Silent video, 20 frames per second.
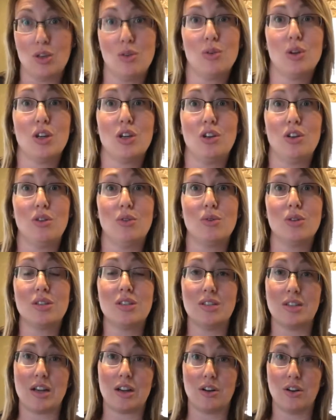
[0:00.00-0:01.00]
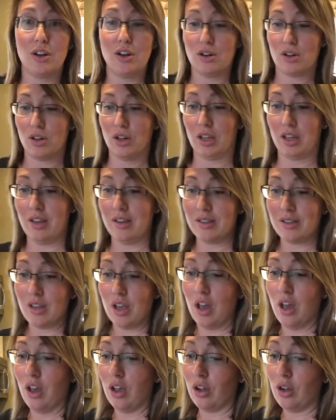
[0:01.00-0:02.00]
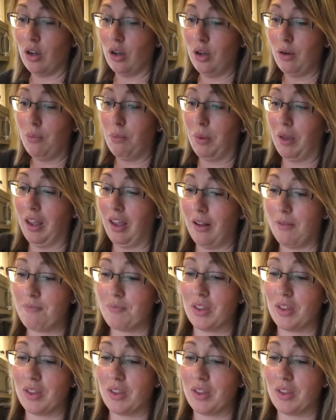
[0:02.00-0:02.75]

can use to decorate your cookies could be